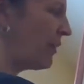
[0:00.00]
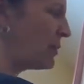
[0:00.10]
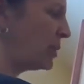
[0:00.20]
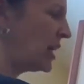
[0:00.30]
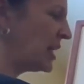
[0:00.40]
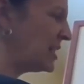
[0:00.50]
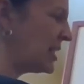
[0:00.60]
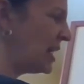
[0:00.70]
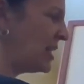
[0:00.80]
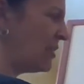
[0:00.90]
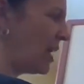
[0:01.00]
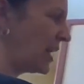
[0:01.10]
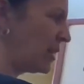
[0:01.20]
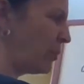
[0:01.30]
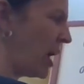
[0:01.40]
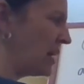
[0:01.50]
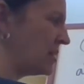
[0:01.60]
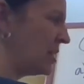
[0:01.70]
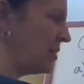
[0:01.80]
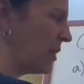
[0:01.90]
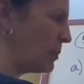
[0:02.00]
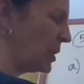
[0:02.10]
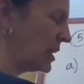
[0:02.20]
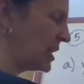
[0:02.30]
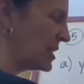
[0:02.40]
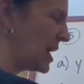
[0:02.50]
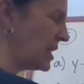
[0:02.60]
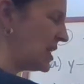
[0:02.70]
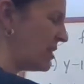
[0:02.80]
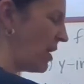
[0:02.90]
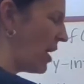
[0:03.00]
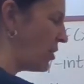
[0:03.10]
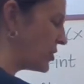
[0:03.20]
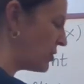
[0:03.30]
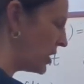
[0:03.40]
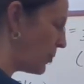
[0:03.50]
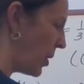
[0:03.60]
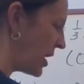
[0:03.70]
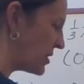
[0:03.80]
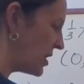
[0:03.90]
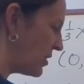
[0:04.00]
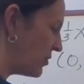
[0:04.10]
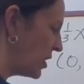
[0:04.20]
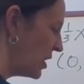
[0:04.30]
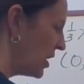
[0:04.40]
I plug in 10 here, I get a positive. I plug in 10 here, I also get a positive.